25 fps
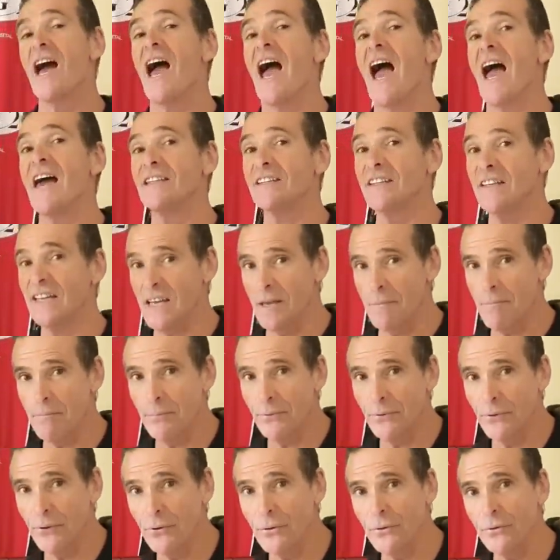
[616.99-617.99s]
and it
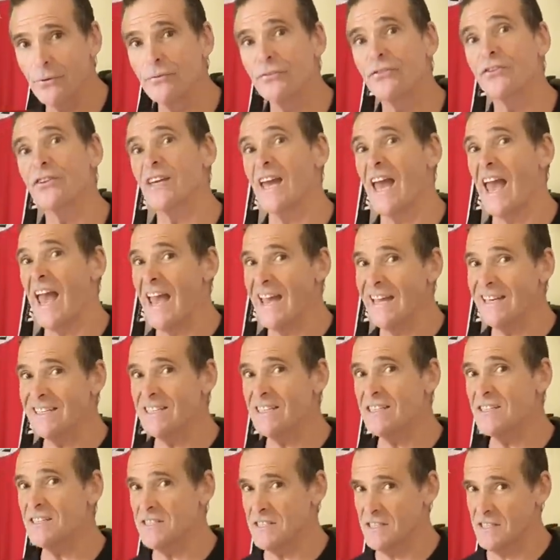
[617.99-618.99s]
improves the
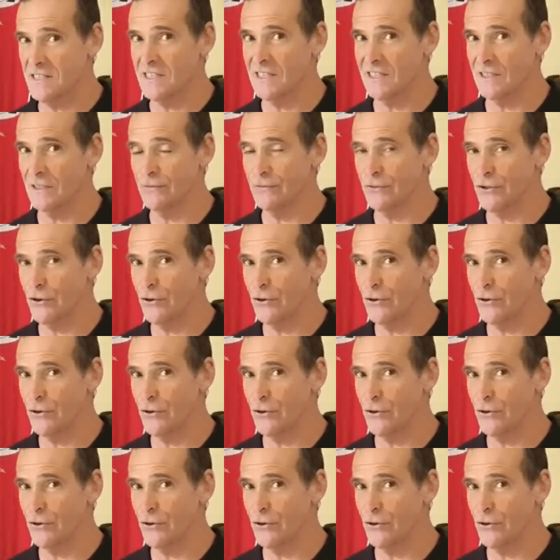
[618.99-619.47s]
anti-sticking of